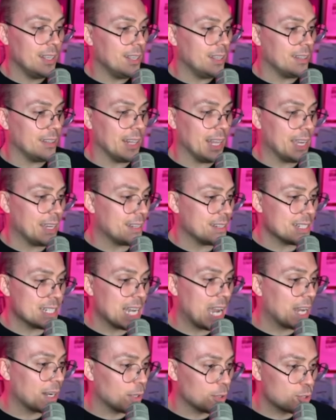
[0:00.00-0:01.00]
like,
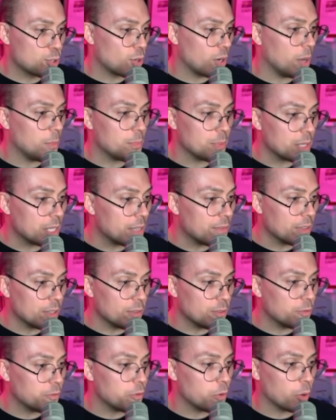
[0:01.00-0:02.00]
Donald Trump,
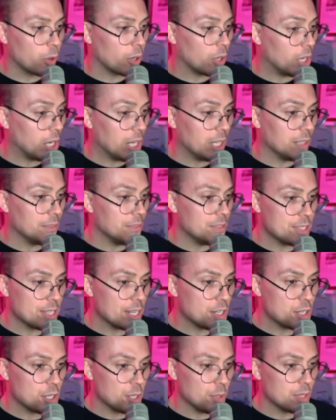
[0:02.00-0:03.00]
even for all of his
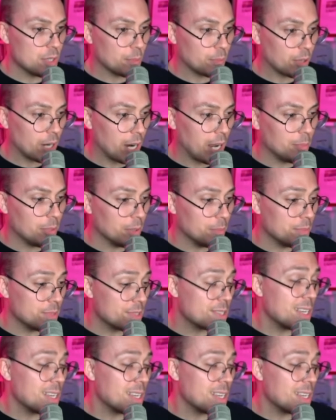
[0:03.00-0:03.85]
issues and problems,